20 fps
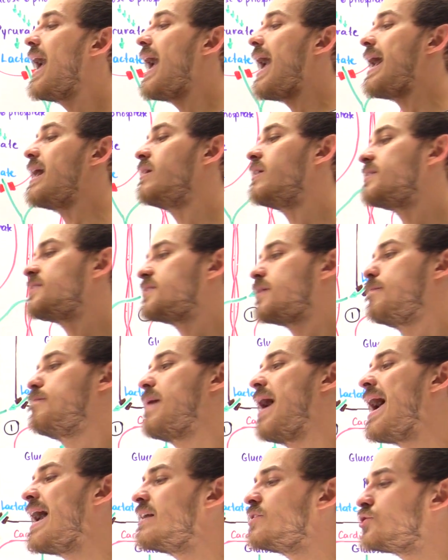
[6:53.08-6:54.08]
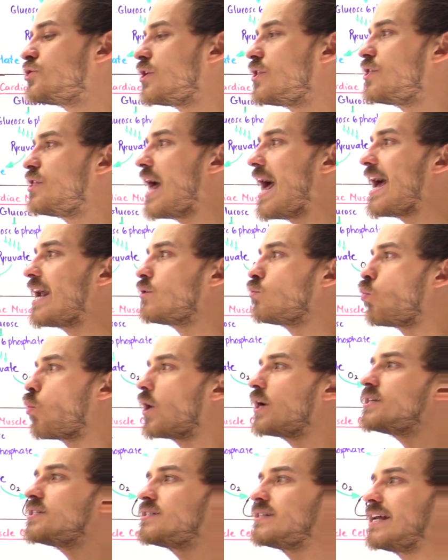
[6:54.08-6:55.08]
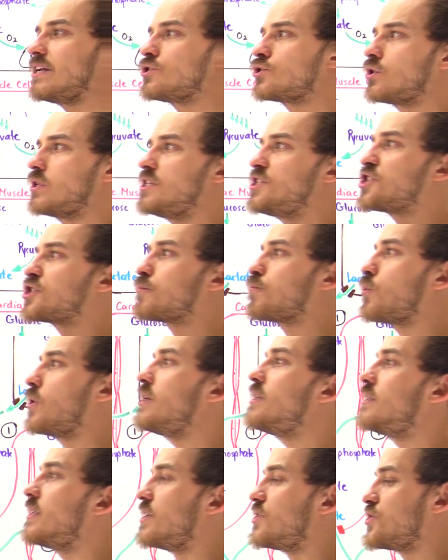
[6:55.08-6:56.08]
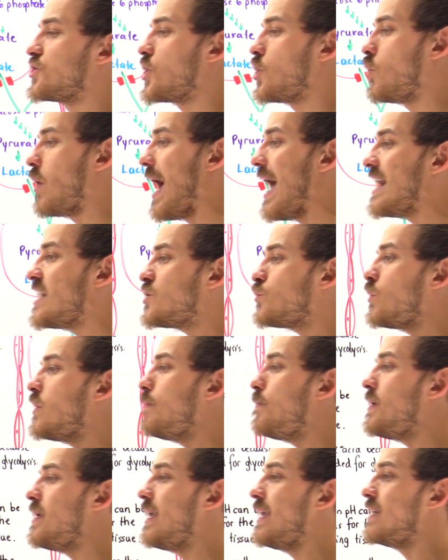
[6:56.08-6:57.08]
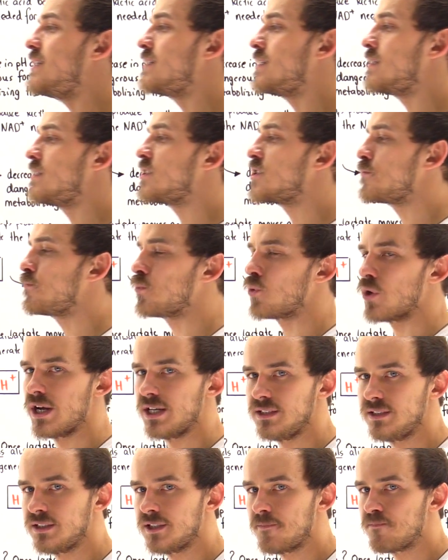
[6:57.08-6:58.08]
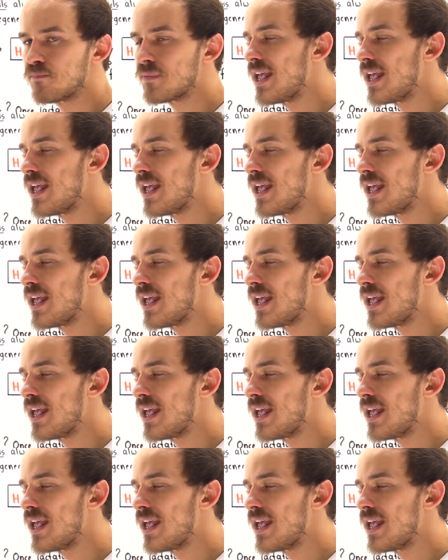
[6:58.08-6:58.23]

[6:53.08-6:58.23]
And let's imagine that we're essentially sprinting. So as we begin to sprint,